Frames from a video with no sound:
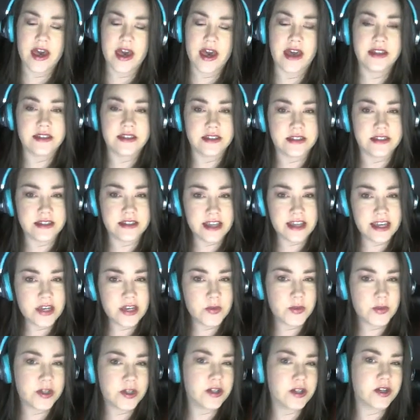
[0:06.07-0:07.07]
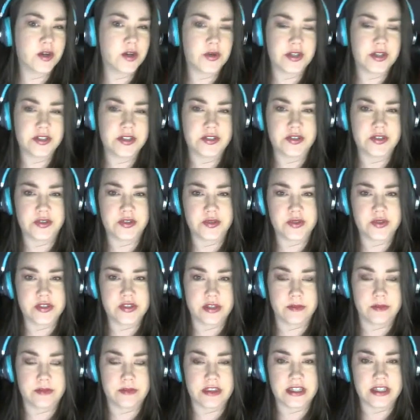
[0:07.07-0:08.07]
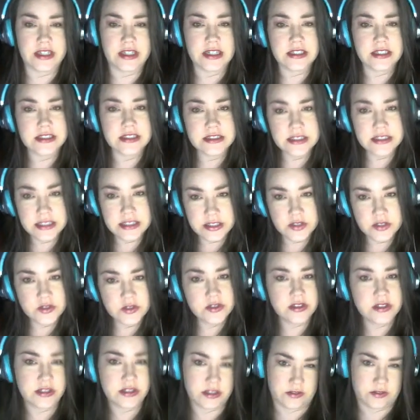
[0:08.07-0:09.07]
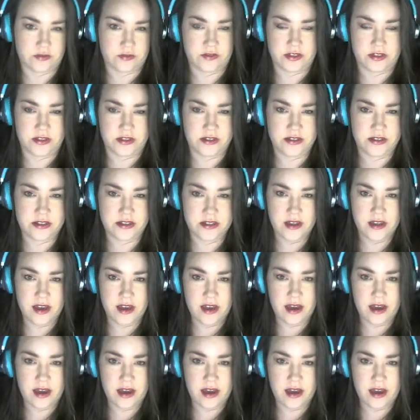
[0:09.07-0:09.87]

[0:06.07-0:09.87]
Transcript: And today we're going to do something a little different.